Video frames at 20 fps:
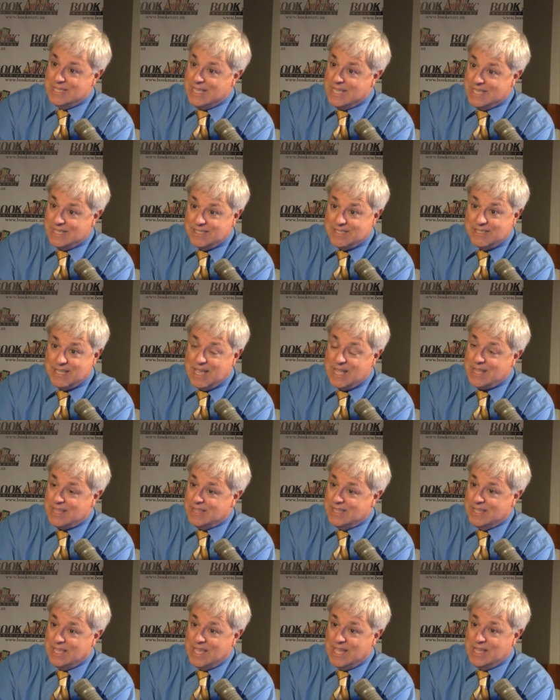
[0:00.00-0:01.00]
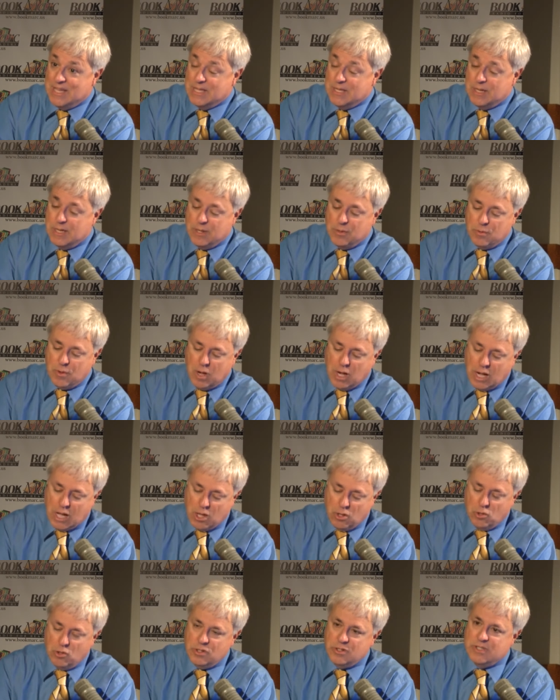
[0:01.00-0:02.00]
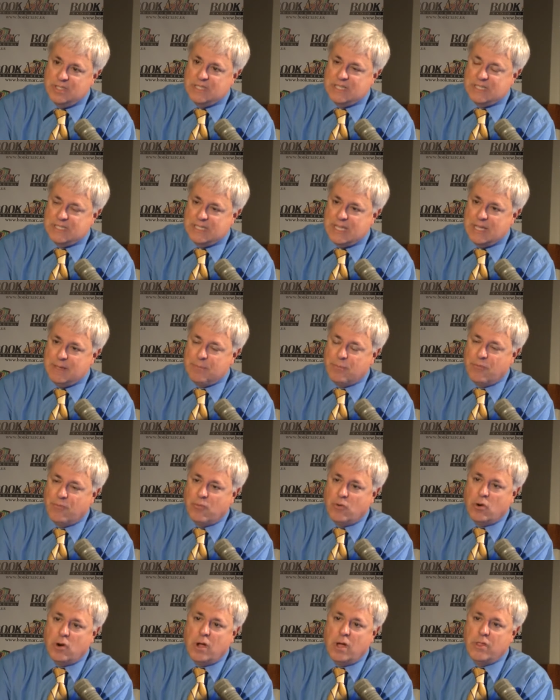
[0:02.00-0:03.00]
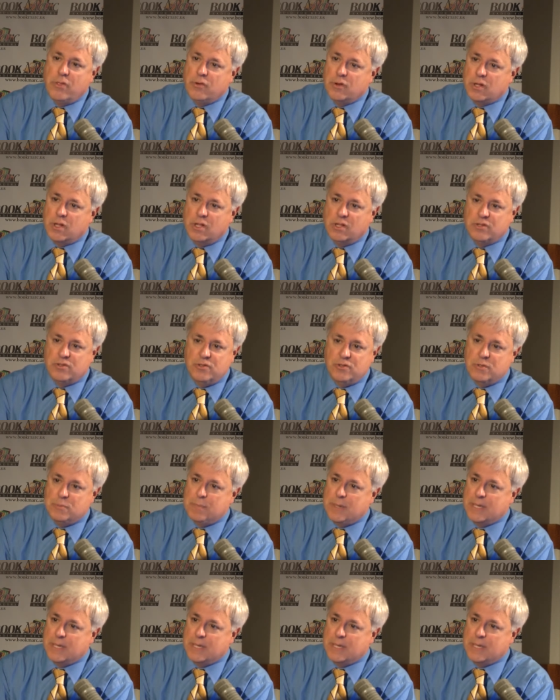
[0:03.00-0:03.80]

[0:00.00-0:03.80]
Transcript: yeah, exactly. Uh, how long did it take before other cultures